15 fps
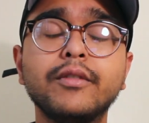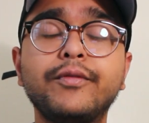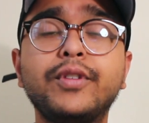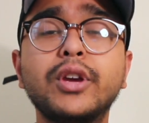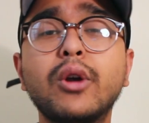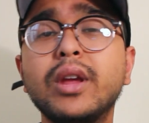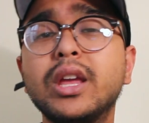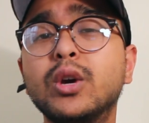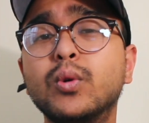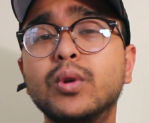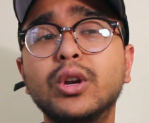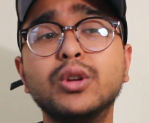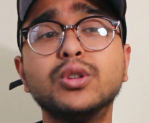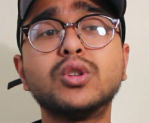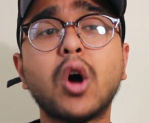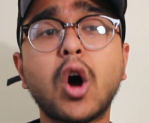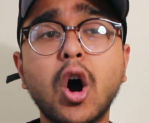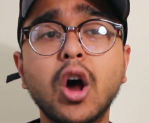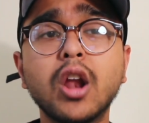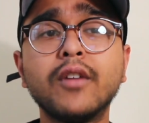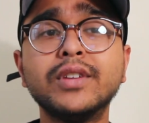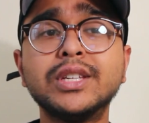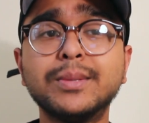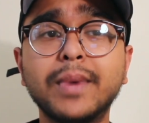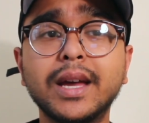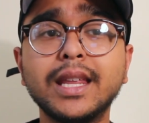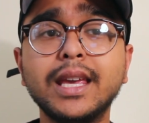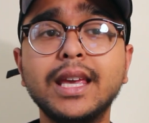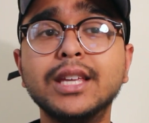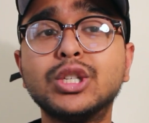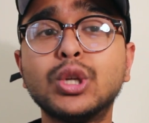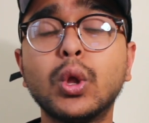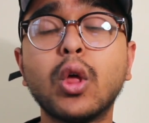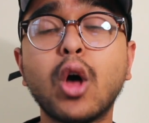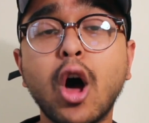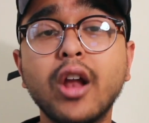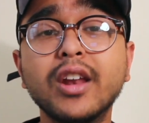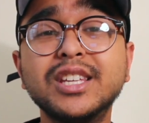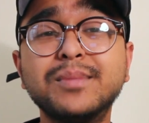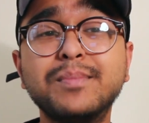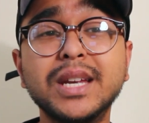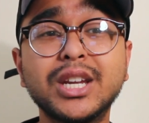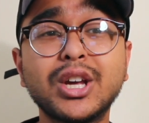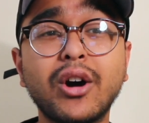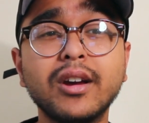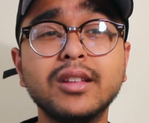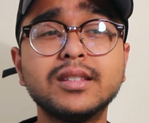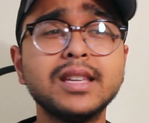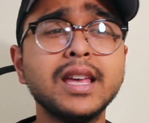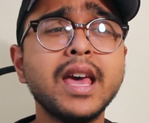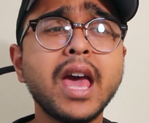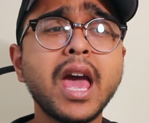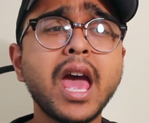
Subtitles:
Fearing he would lose all of his money, he sold all his Bitcoins.